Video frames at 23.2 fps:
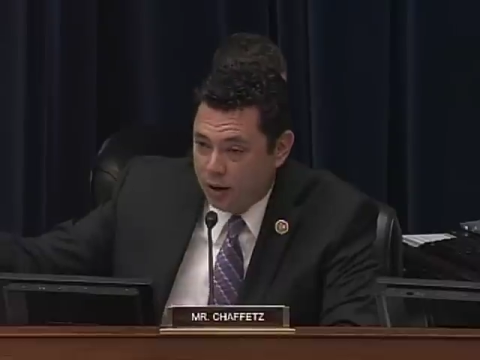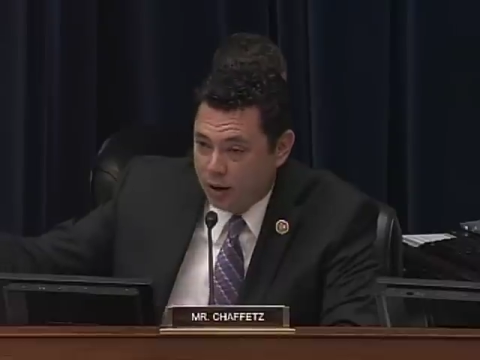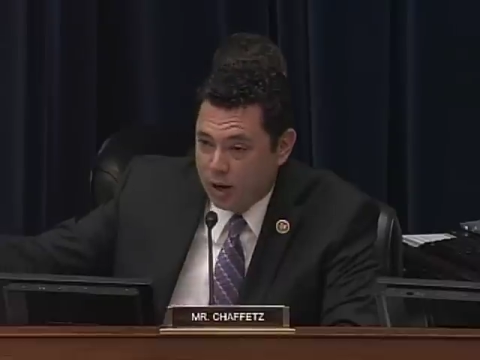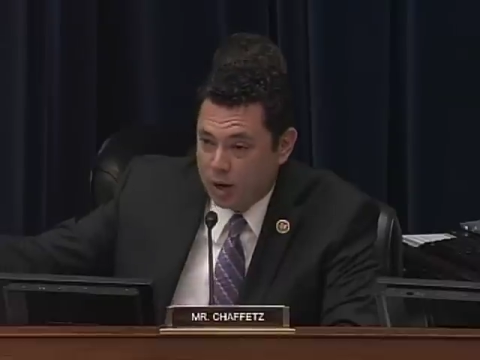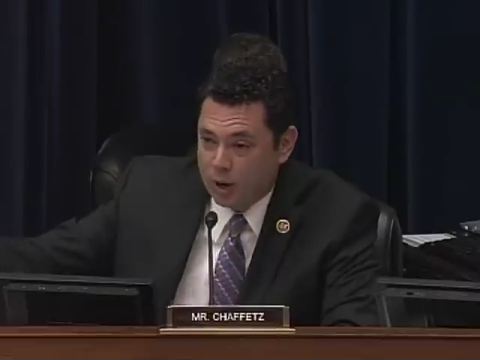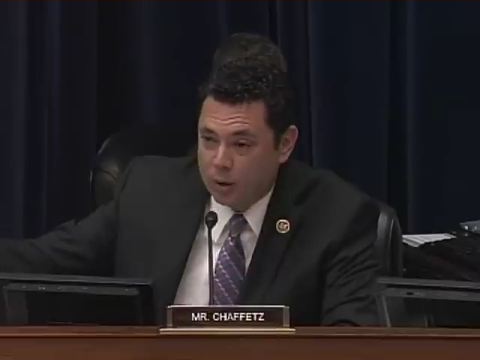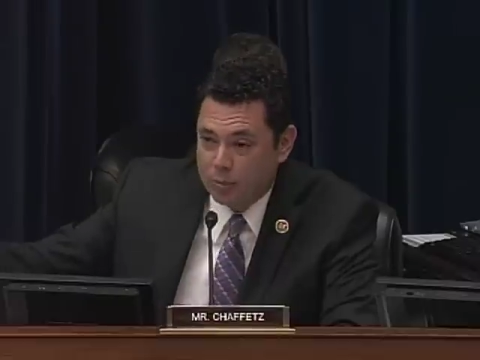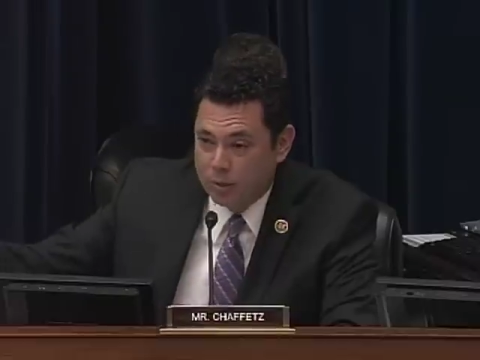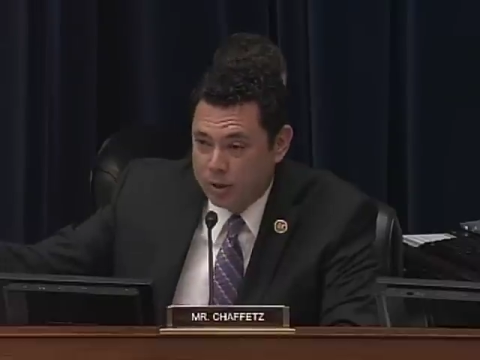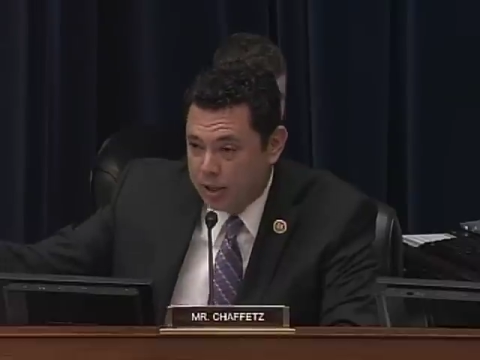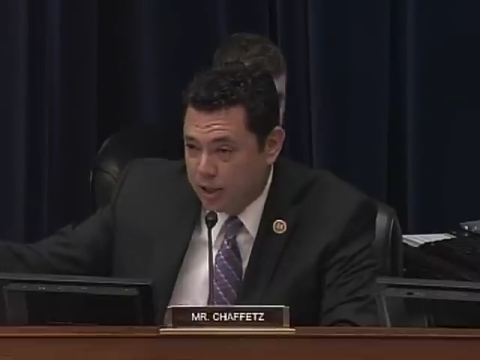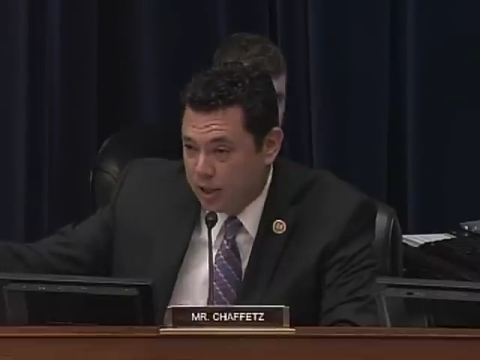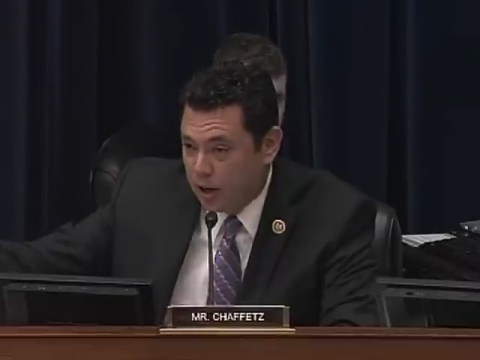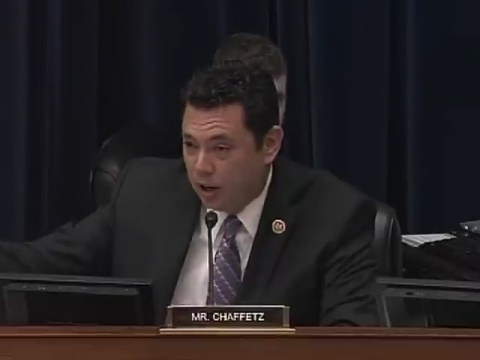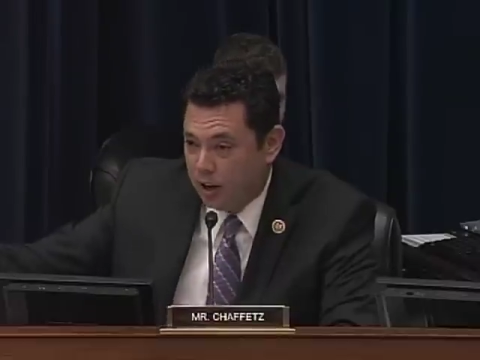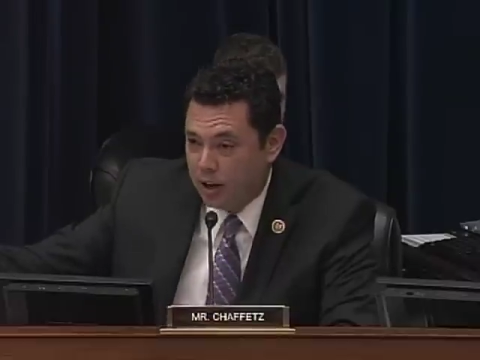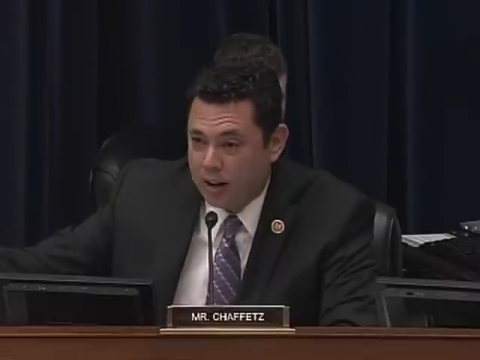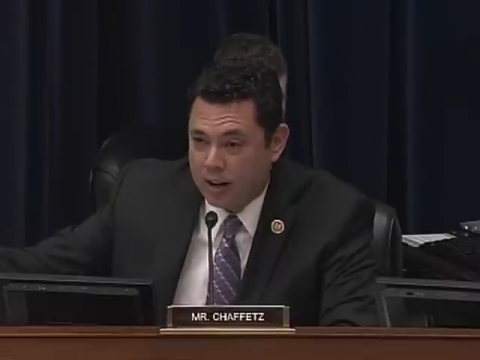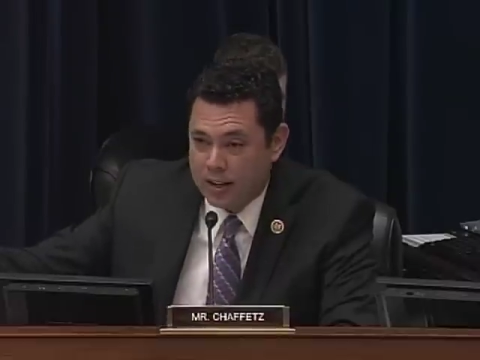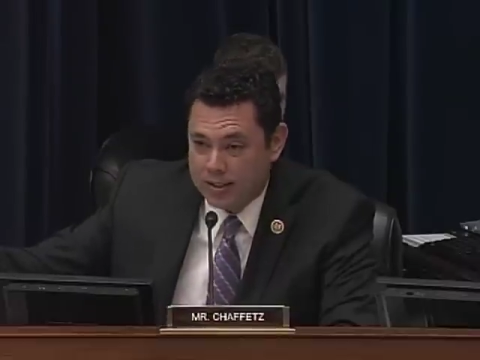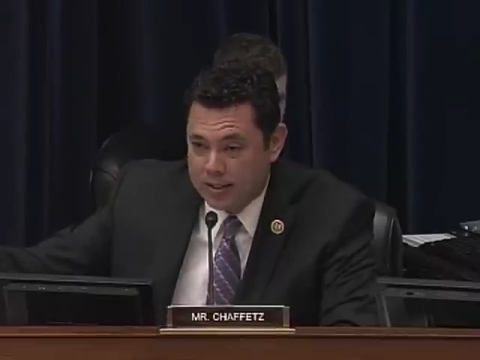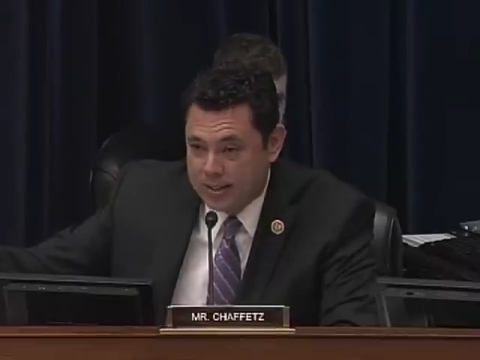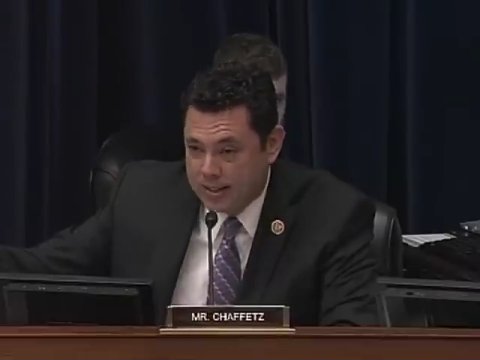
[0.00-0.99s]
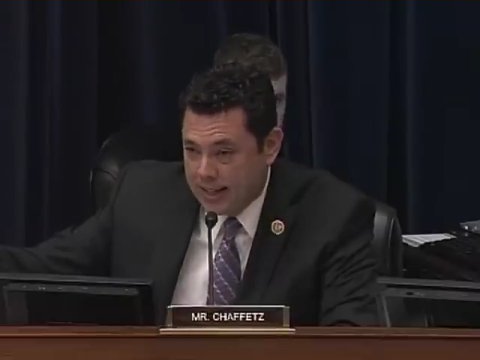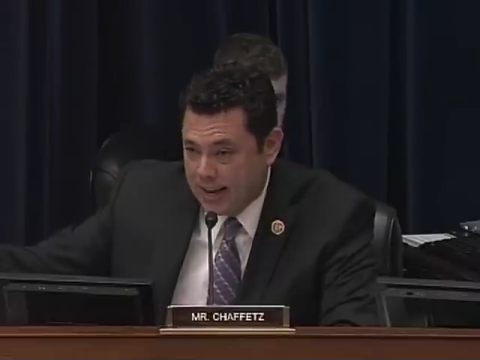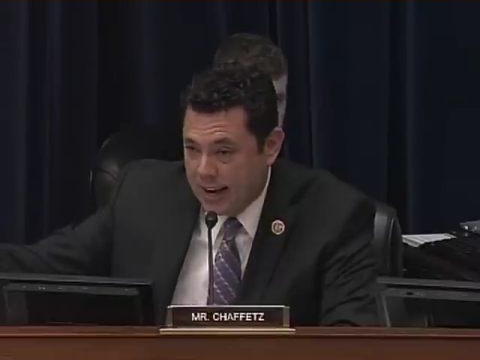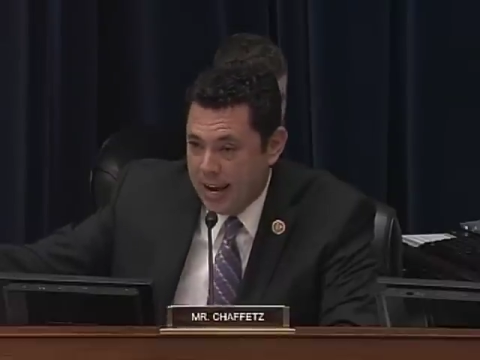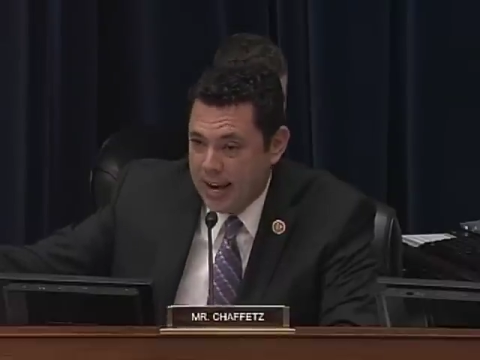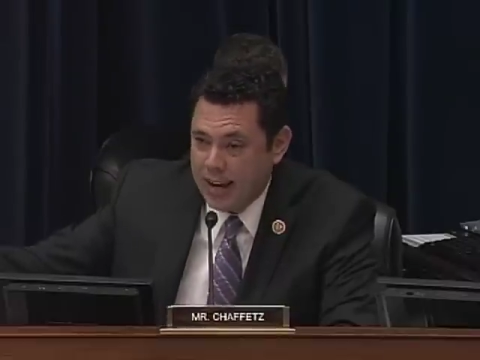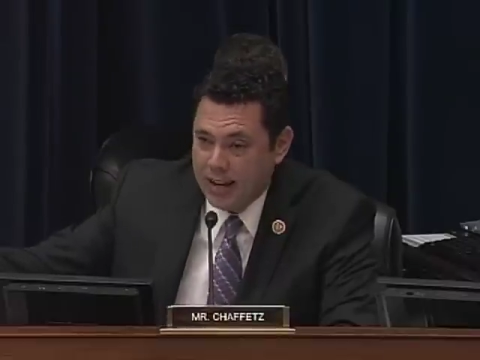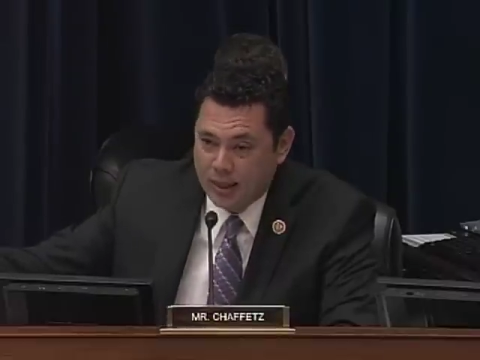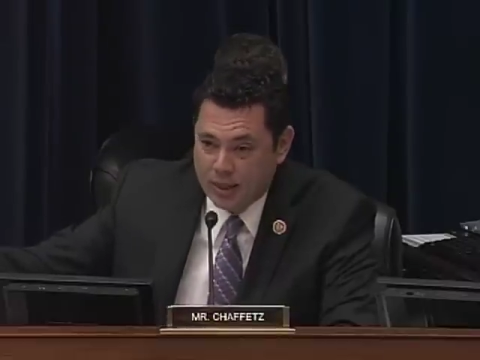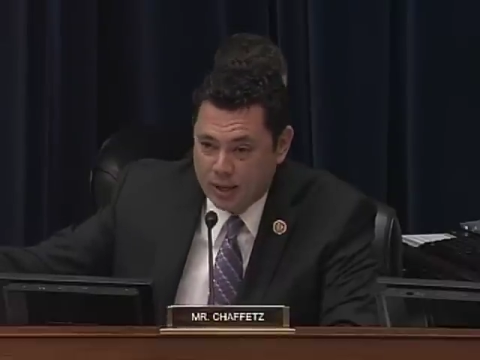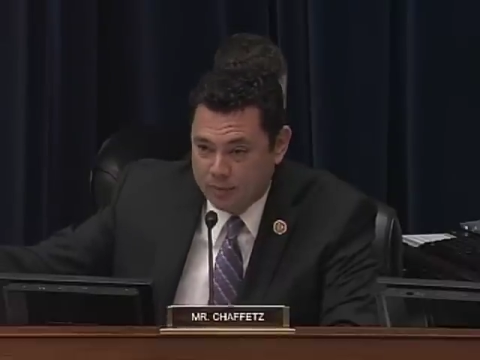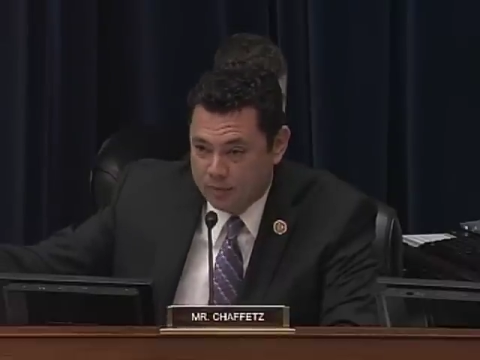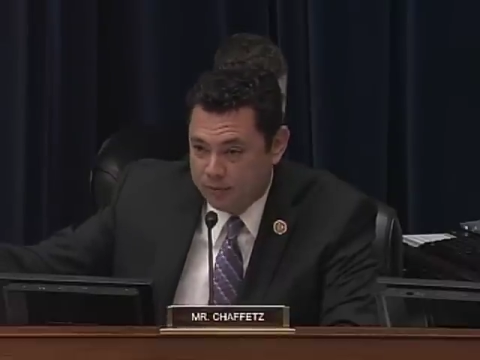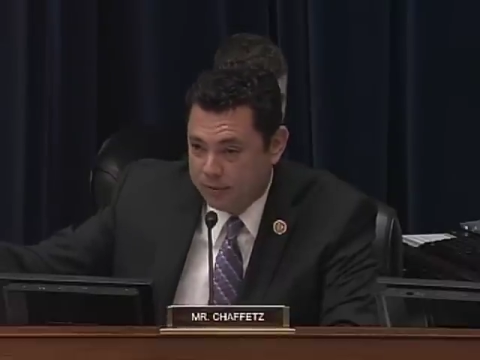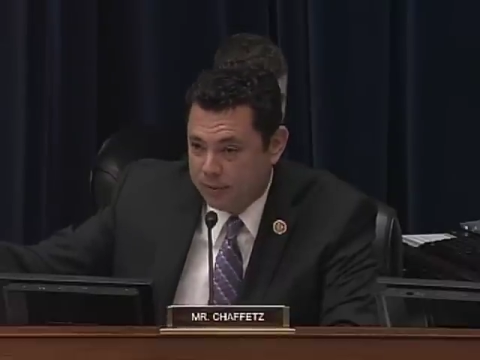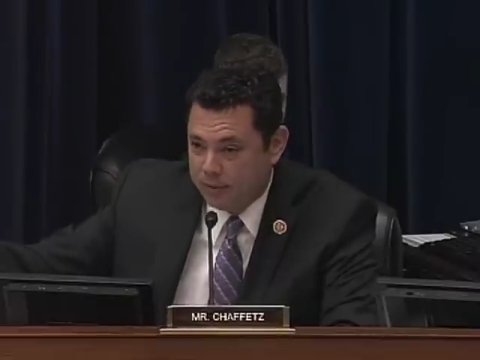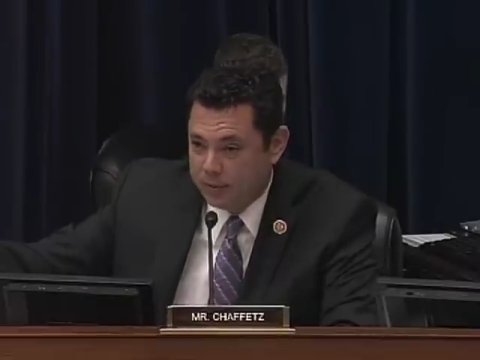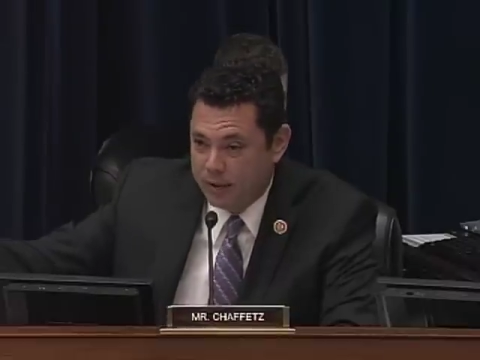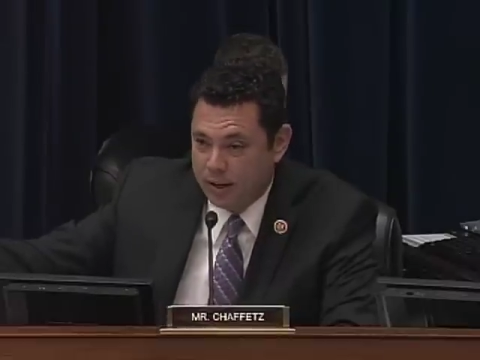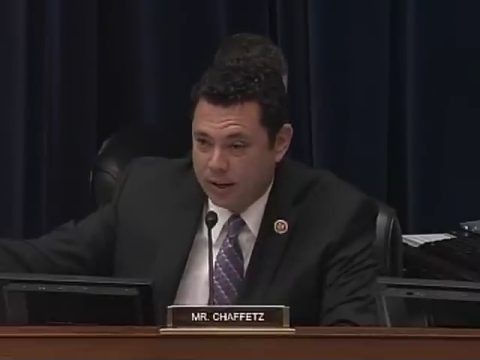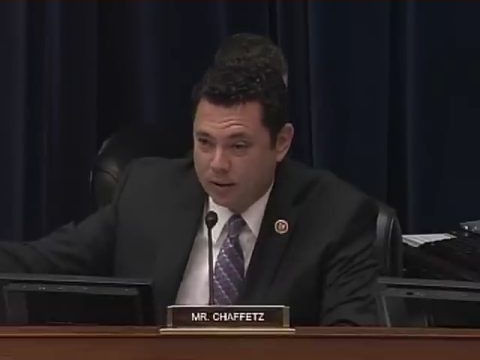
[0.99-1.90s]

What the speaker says: armed guard take them from